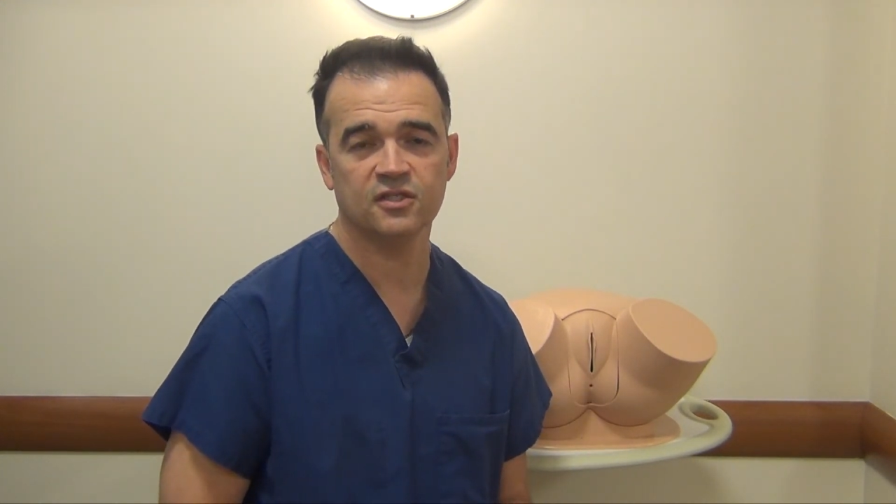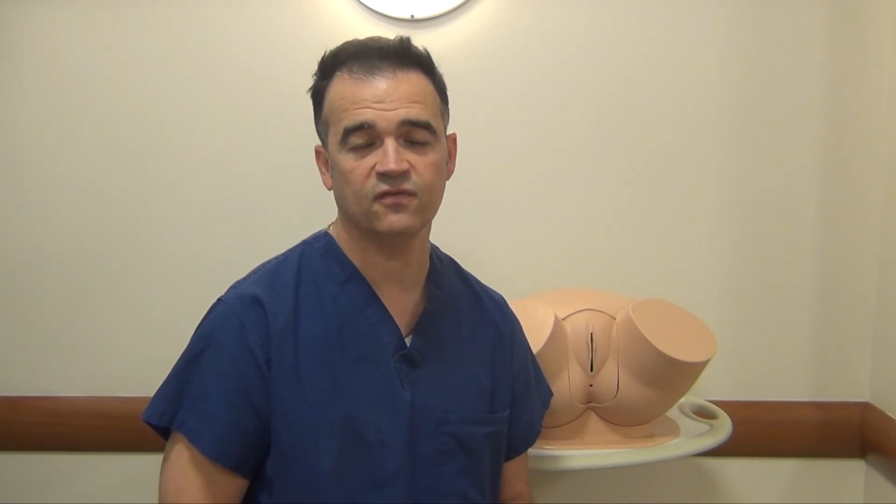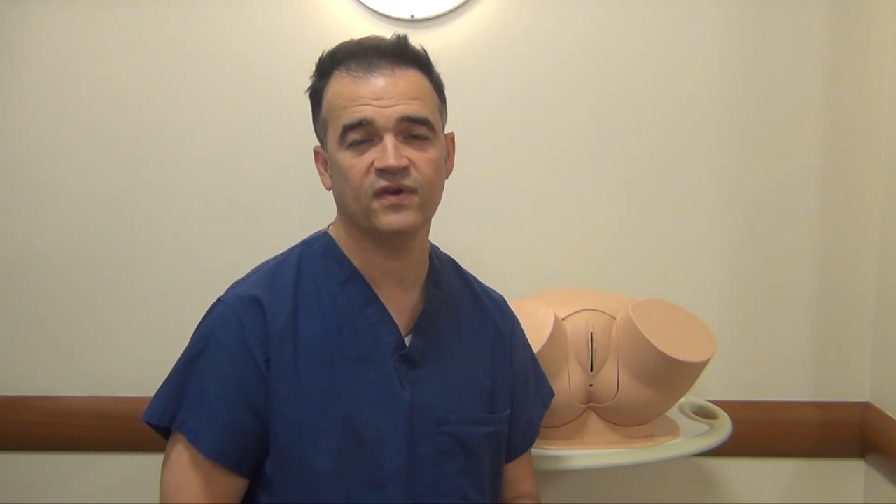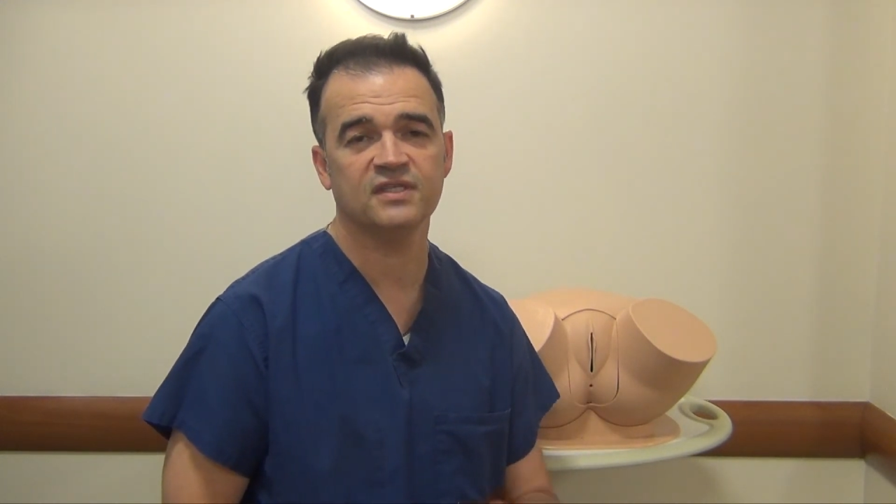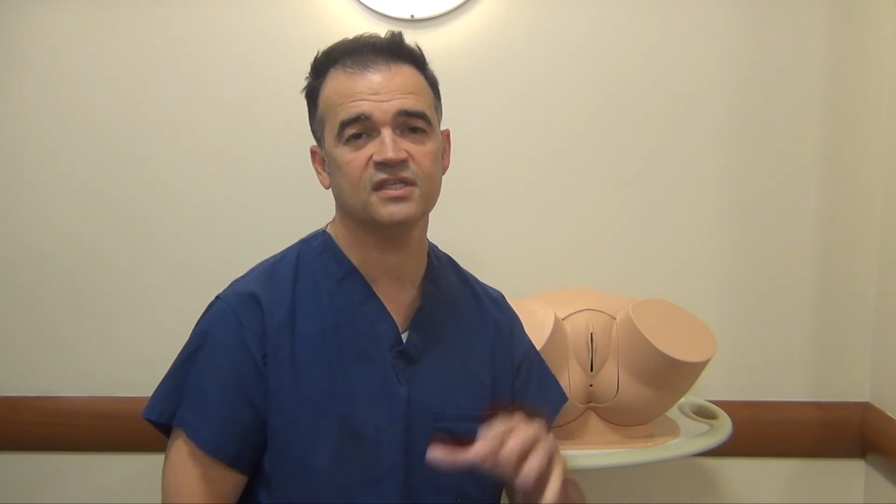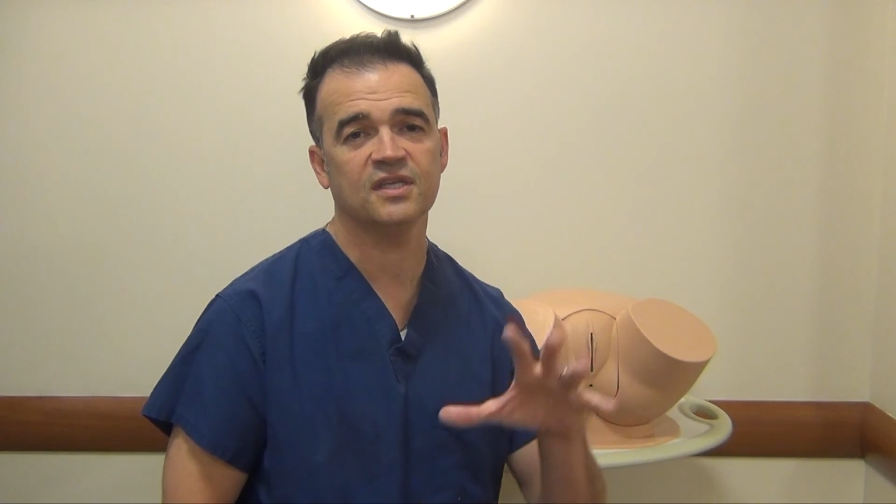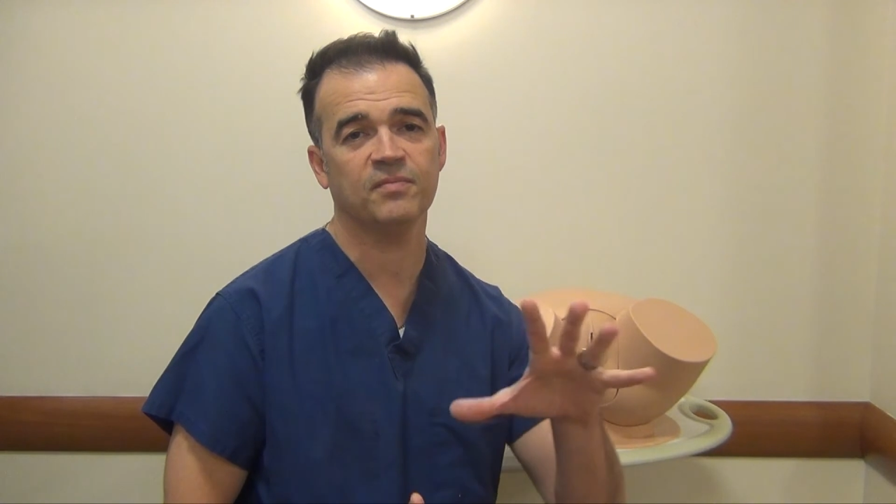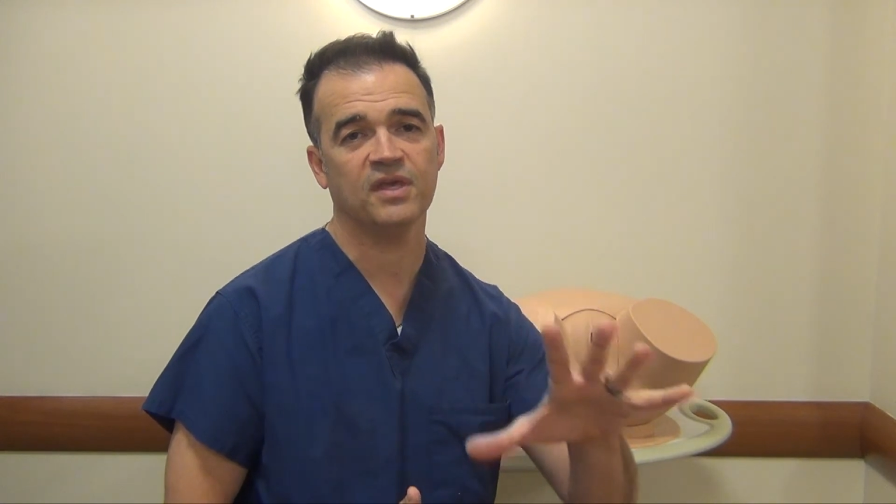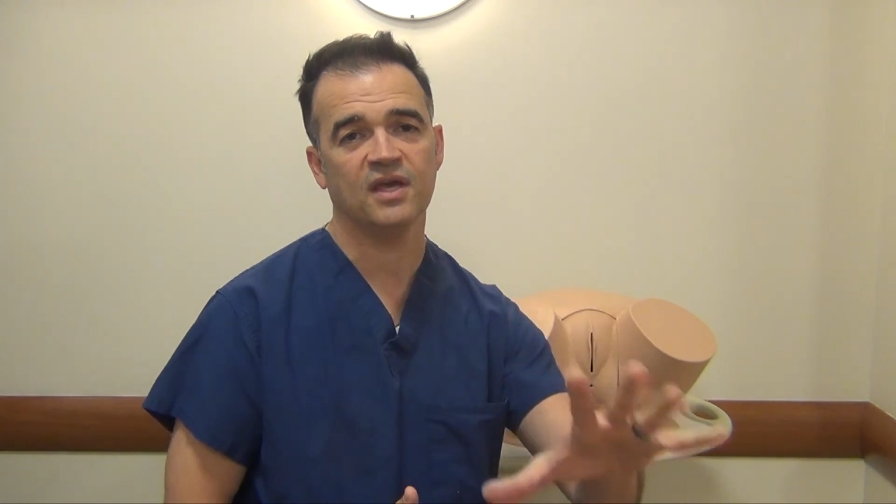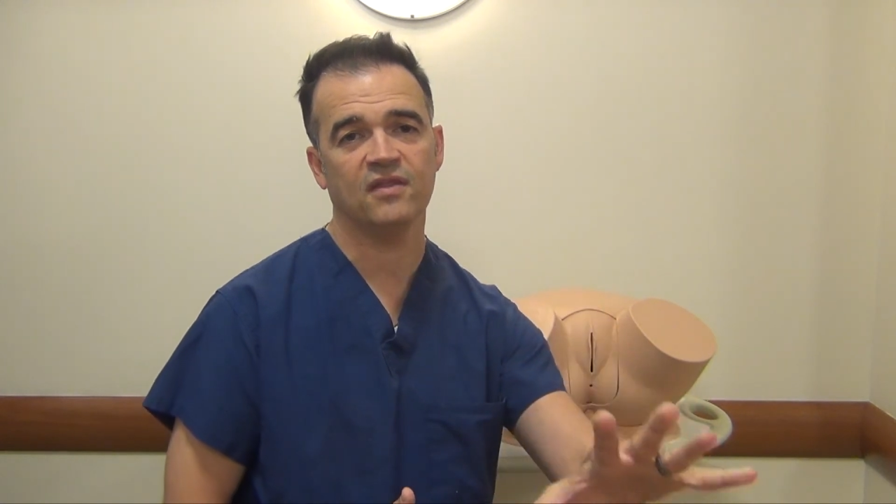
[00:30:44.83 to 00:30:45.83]
So if I see
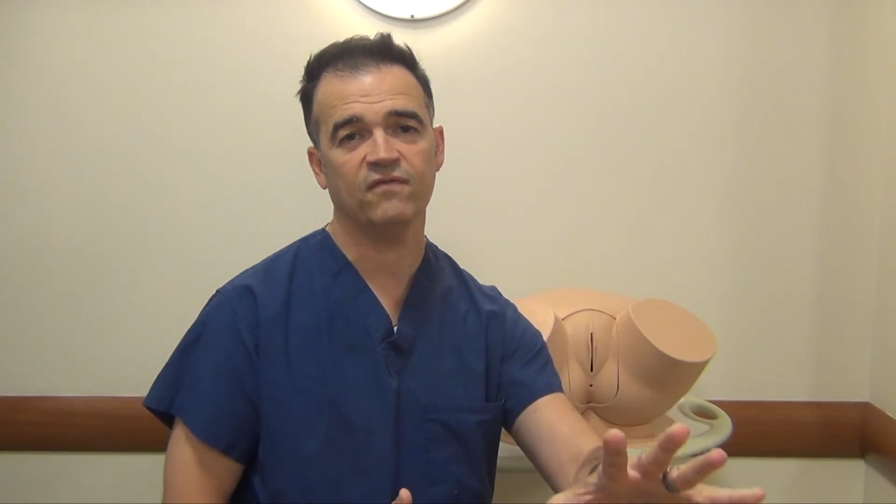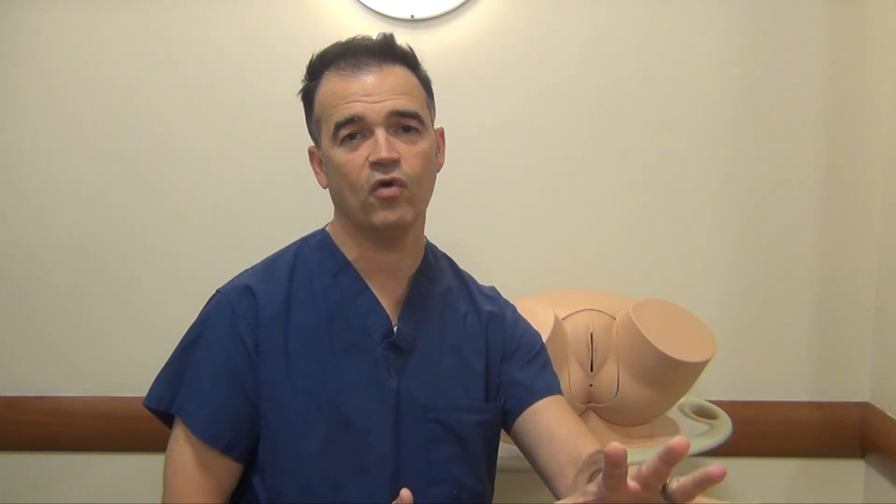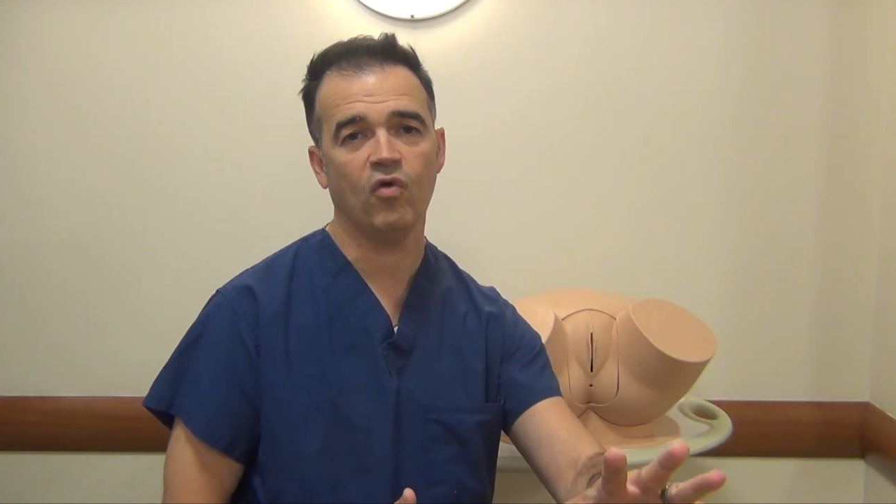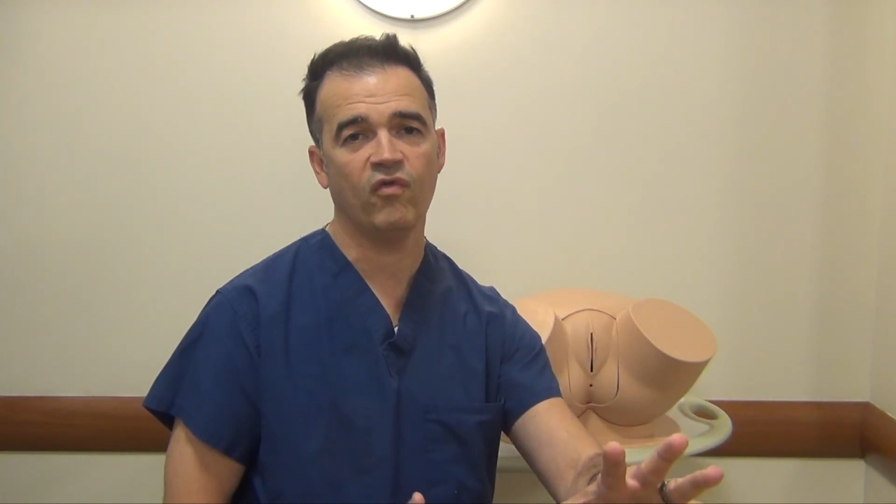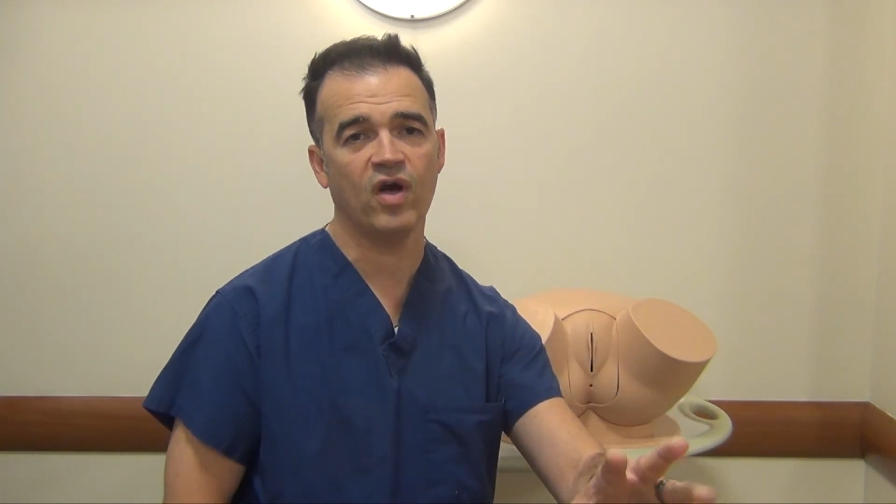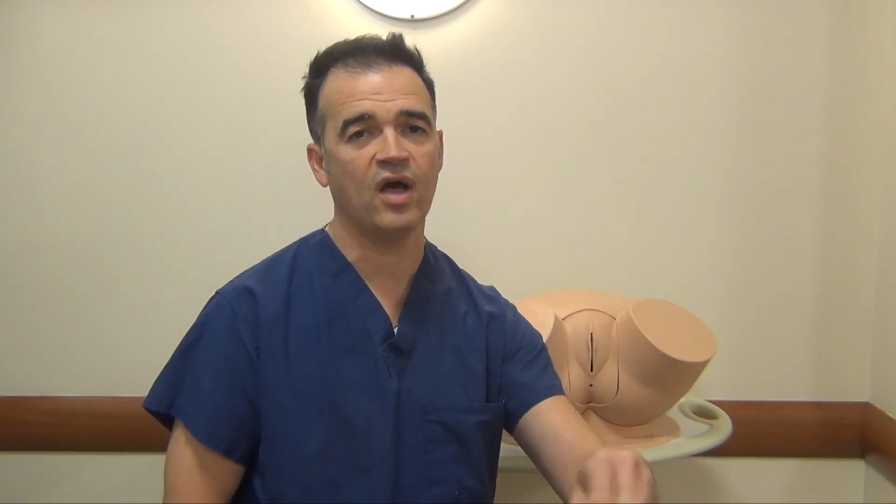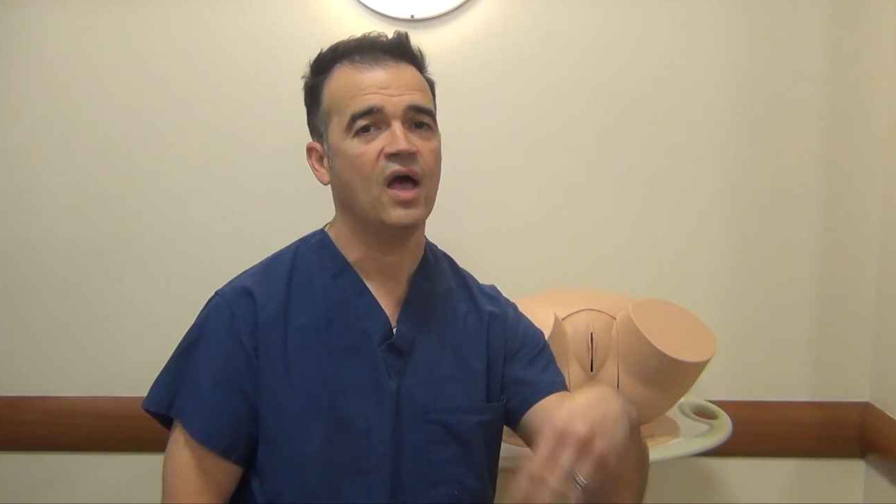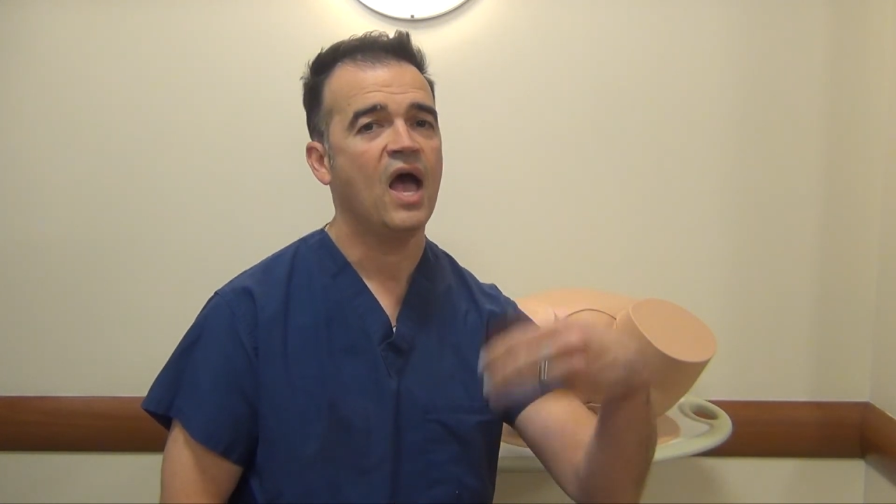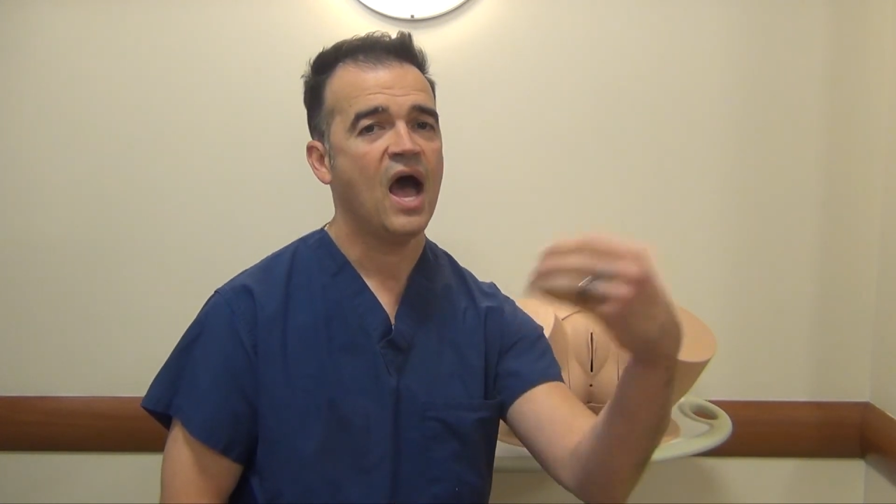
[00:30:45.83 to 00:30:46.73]
something on the vulva,